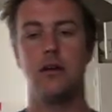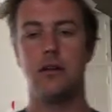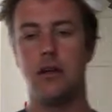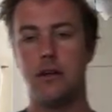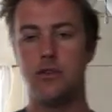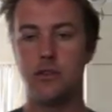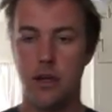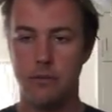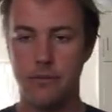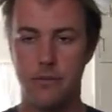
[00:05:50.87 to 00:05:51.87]

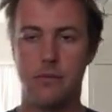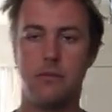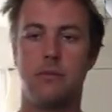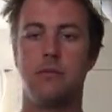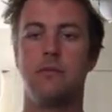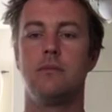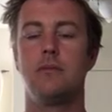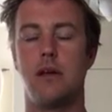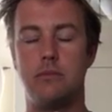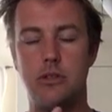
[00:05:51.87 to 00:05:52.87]

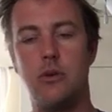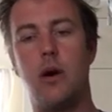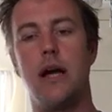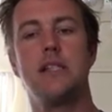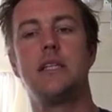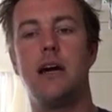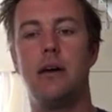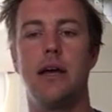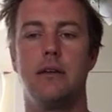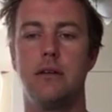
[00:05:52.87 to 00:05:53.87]
I'm so wise
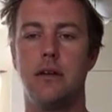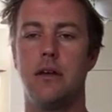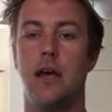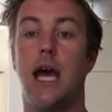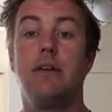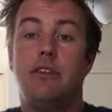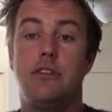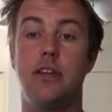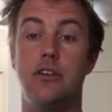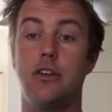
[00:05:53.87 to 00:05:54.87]
now. I have
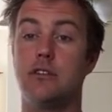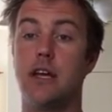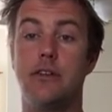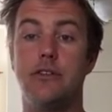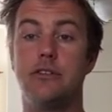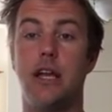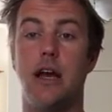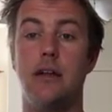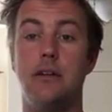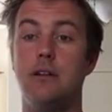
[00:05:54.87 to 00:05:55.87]
these teachings I
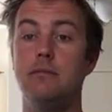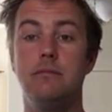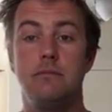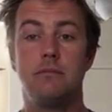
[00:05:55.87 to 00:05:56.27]
understand, and